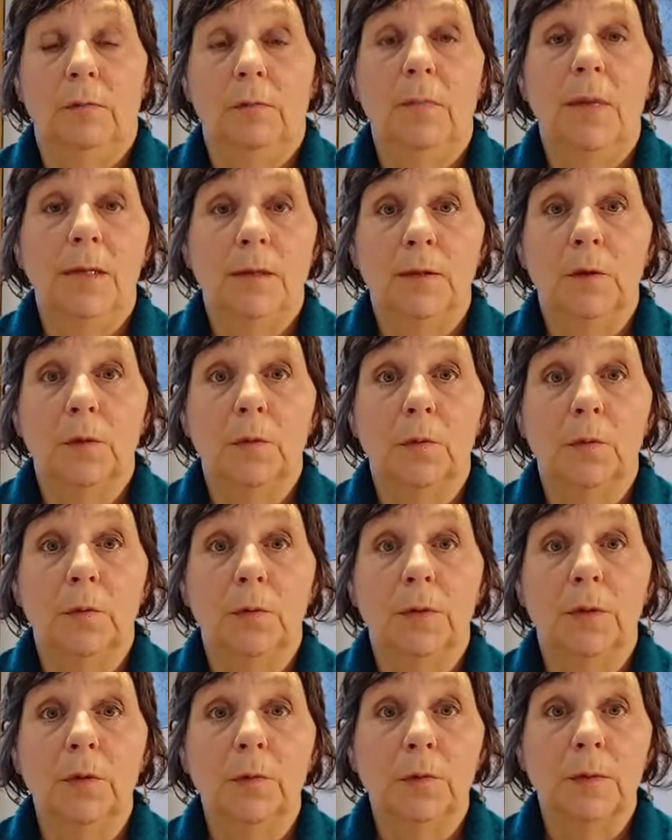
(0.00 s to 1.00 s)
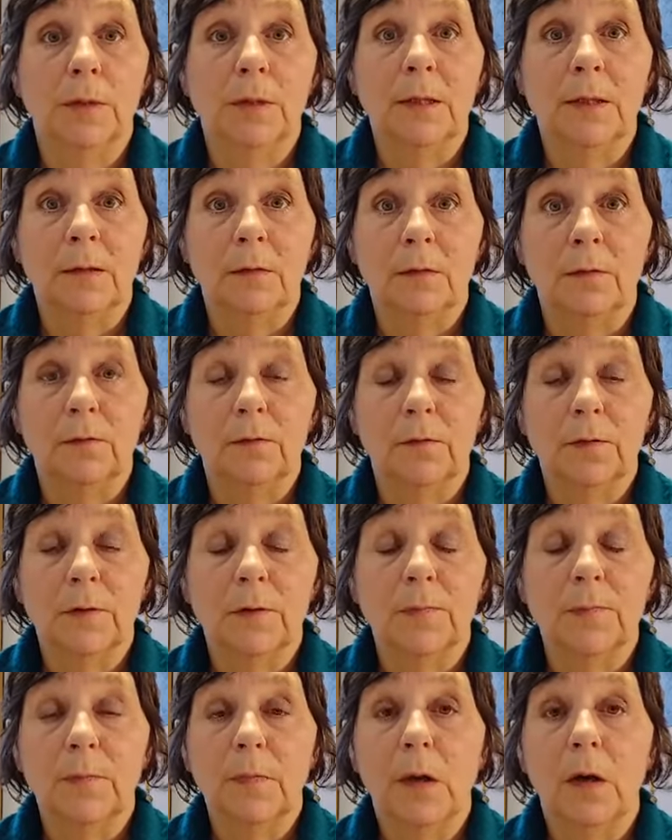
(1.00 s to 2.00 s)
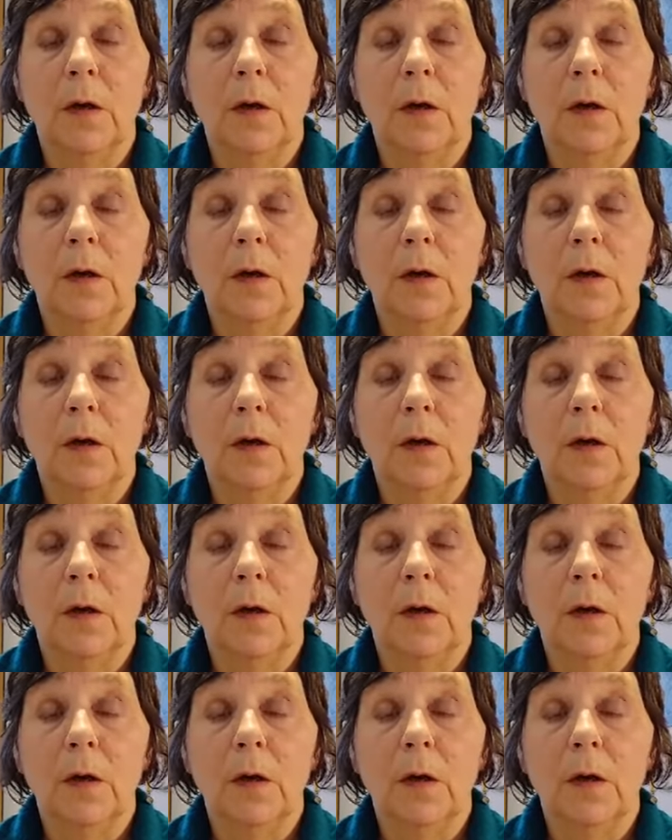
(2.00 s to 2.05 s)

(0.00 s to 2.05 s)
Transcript: mentors yourselves,